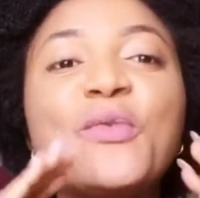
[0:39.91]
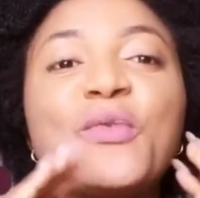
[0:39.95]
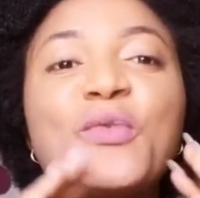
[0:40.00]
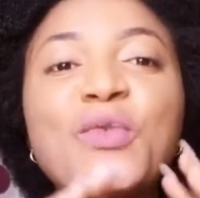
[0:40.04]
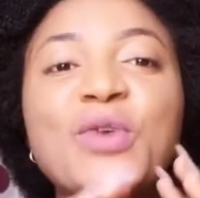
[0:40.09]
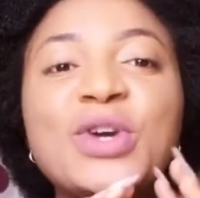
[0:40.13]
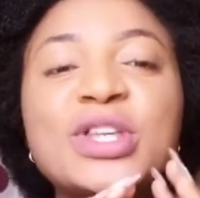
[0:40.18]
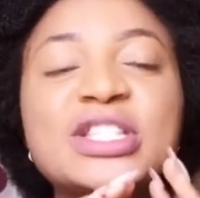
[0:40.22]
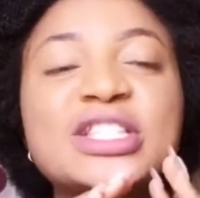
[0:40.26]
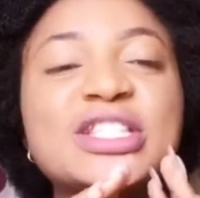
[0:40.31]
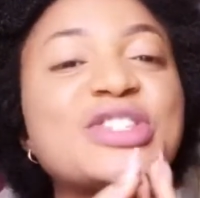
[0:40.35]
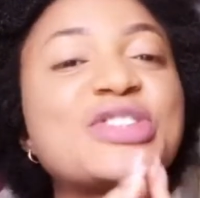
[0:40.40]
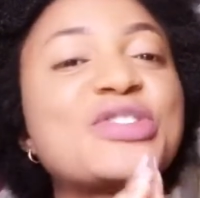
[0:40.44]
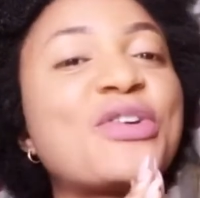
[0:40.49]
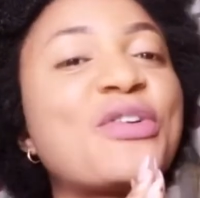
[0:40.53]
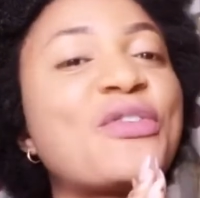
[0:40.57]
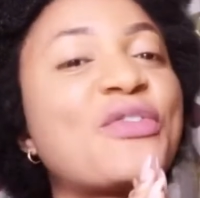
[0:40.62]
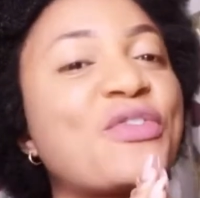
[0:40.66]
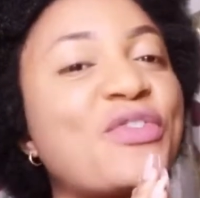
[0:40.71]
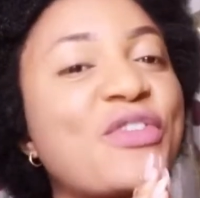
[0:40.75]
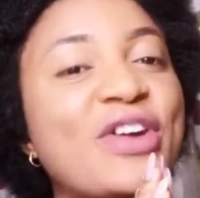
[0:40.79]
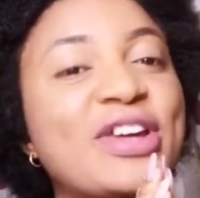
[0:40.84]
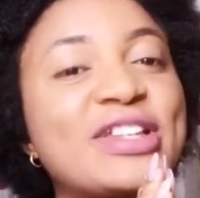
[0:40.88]
with your
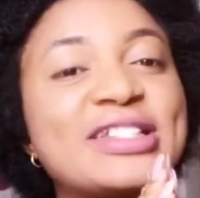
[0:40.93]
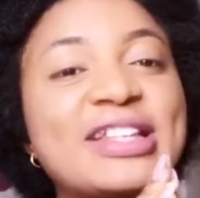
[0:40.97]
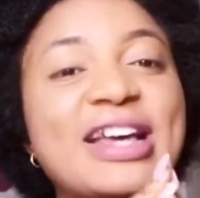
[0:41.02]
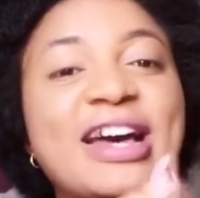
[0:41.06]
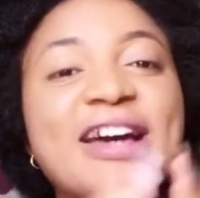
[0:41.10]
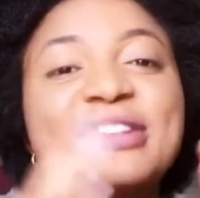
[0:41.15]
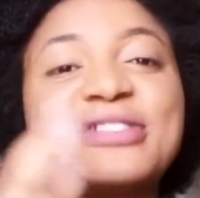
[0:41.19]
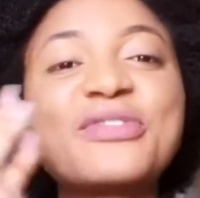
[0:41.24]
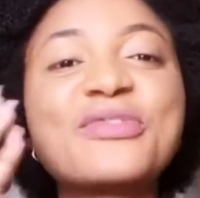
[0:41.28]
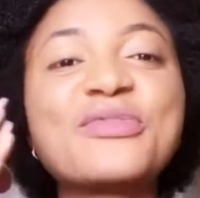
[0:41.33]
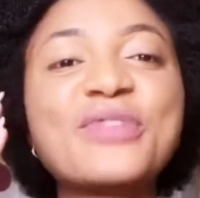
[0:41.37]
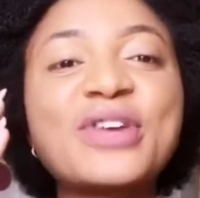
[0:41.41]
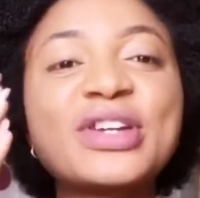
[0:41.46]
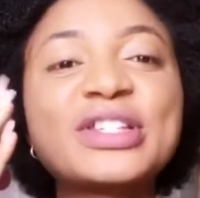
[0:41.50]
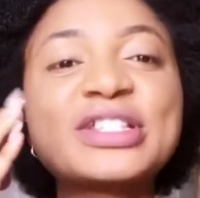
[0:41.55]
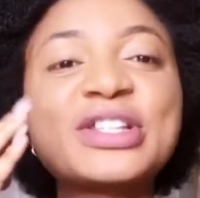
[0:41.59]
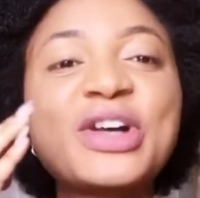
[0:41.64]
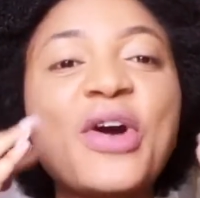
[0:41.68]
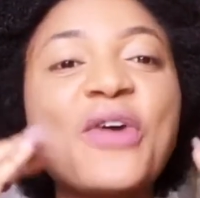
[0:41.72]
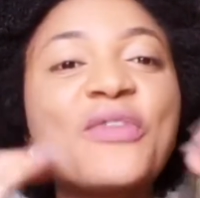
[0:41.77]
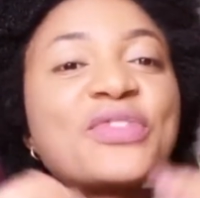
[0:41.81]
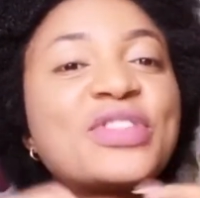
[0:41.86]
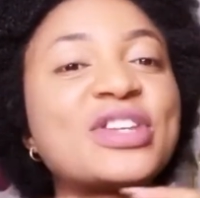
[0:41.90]
friends and the rest
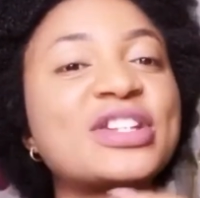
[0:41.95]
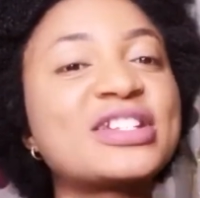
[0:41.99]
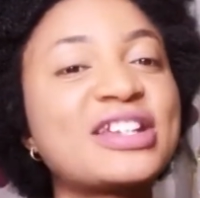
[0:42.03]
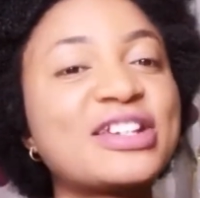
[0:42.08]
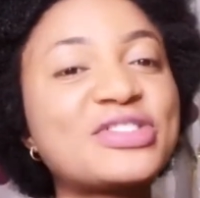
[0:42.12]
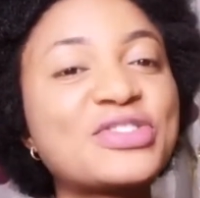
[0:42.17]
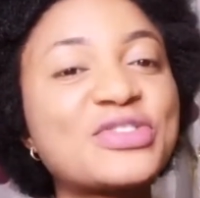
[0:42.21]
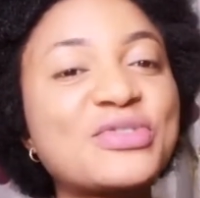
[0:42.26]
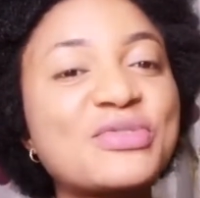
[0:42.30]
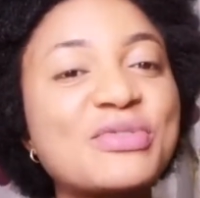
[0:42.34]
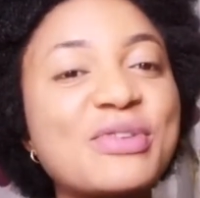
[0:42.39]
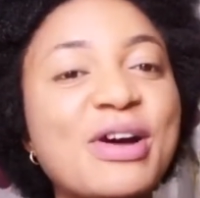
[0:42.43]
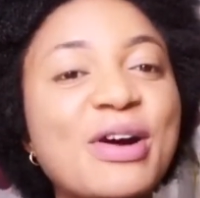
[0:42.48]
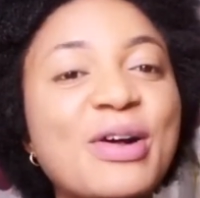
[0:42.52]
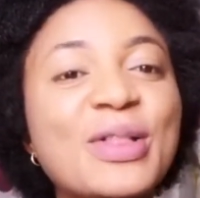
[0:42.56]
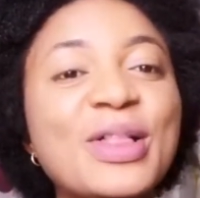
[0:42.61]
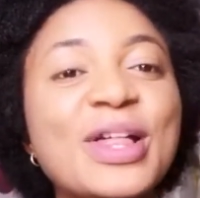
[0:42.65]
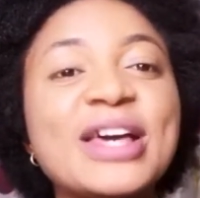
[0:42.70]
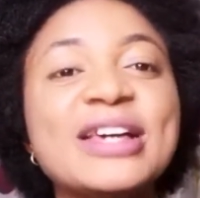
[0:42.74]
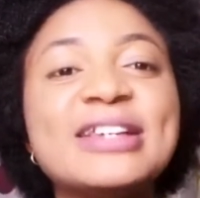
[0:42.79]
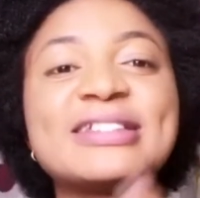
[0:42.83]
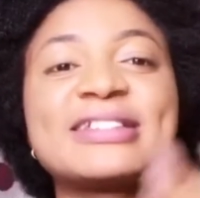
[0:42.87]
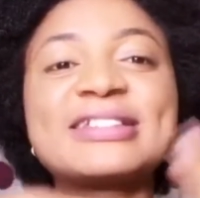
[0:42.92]
of the
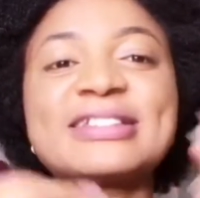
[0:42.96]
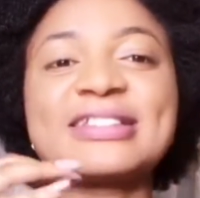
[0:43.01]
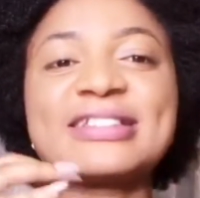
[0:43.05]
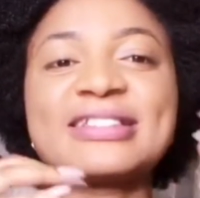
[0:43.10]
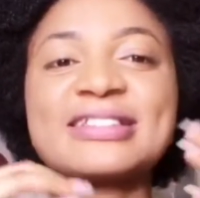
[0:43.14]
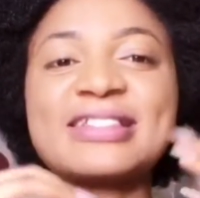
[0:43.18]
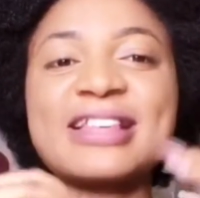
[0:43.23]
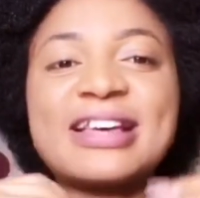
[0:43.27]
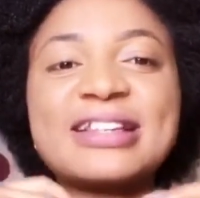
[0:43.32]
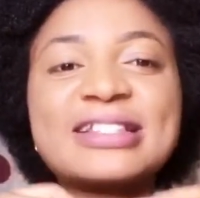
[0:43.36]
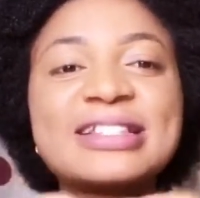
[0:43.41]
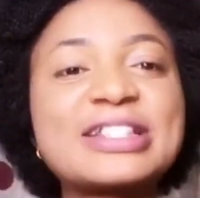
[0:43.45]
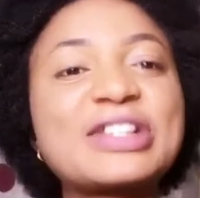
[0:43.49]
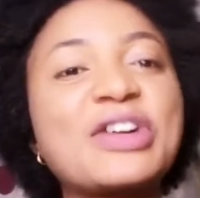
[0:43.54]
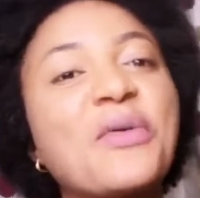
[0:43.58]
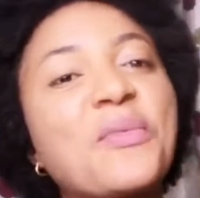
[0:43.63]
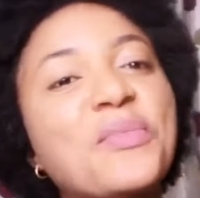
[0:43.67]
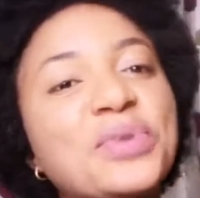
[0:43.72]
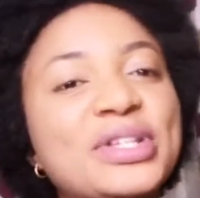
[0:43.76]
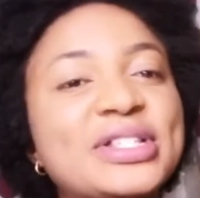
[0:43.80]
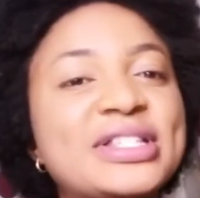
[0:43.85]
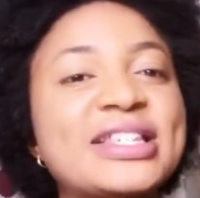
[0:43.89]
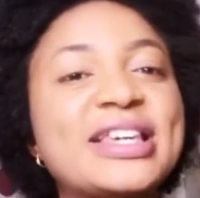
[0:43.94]
natural sisters
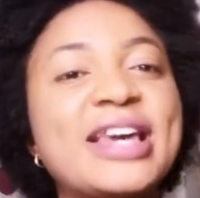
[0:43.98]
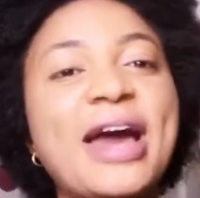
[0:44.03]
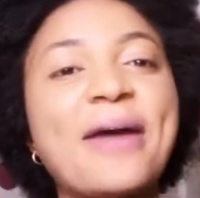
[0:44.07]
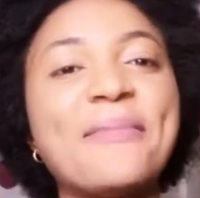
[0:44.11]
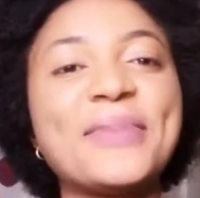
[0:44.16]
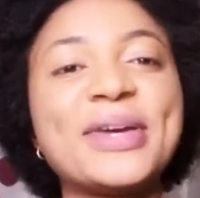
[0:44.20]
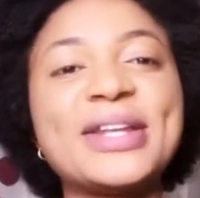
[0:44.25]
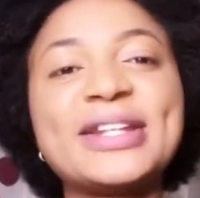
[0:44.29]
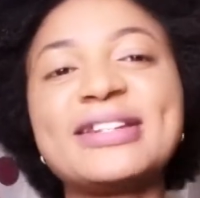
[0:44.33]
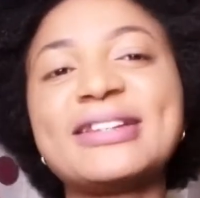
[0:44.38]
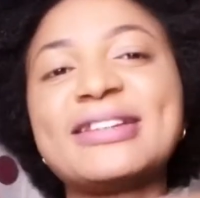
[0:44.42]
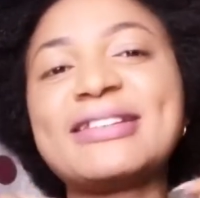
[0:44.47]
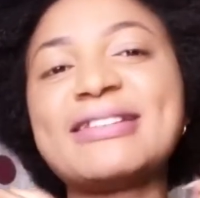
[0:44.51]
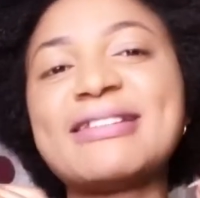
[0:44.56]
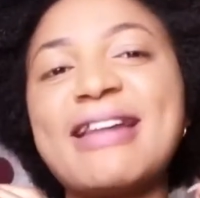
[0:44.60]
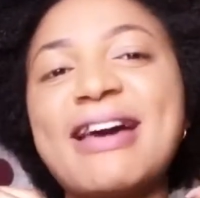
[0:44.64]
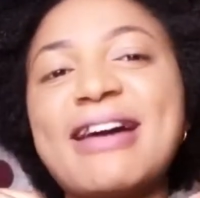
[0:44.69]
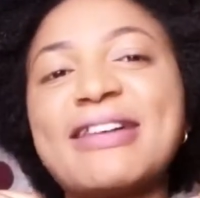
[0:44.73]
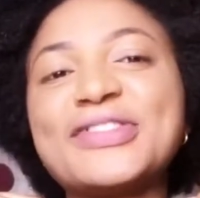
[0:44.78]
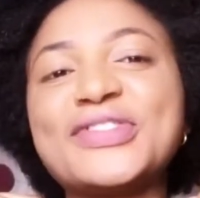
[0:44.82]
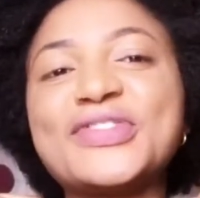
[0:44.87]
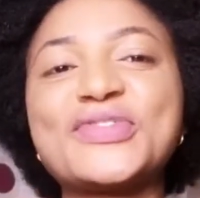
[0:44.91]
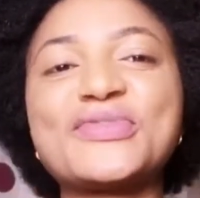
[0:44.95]
community, the
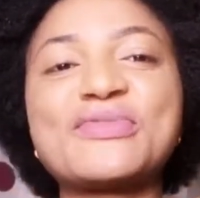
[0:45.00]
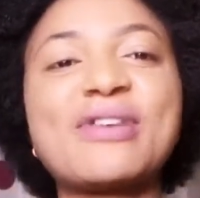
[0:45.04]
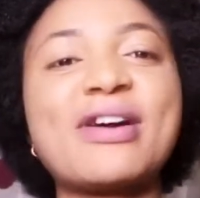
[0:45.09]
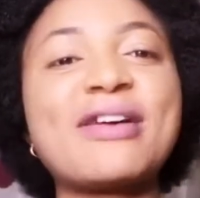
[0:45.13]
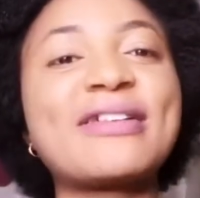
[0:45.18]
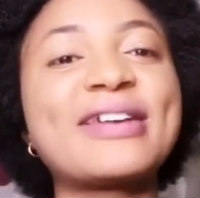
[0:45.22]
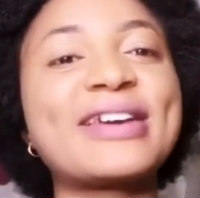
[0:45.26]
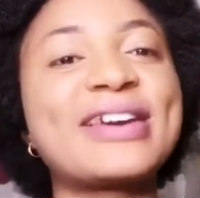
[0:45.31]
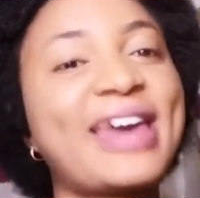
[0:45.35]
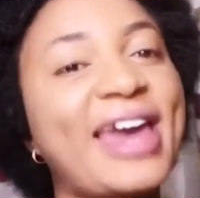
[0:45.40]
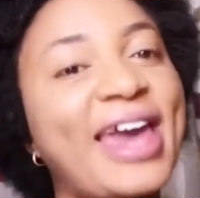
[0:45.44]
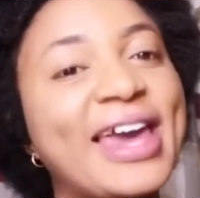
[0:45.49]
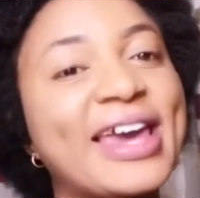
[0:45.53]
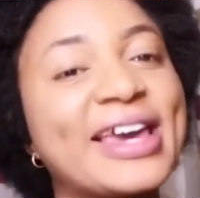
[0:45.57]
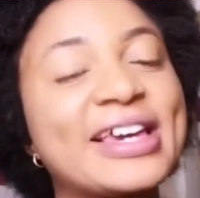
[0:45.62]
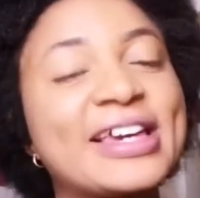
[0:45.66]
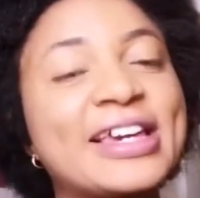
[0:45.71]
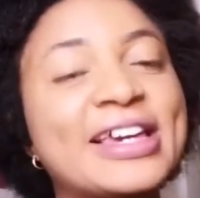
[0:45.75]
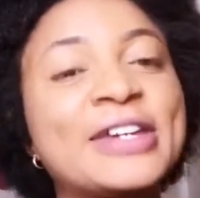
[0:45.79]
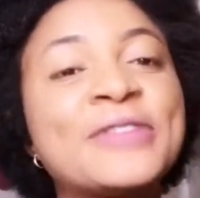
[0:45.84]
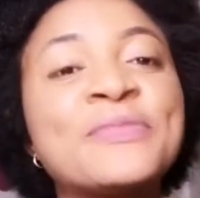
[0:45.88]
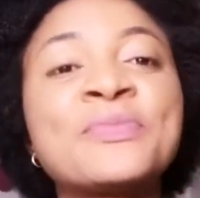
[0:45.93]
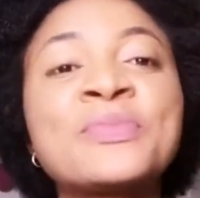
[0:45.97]
natural
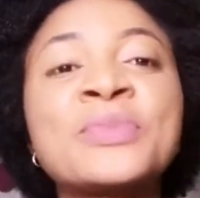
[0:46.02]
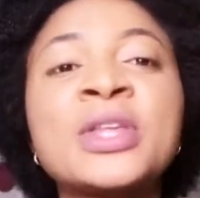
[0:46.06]
gang.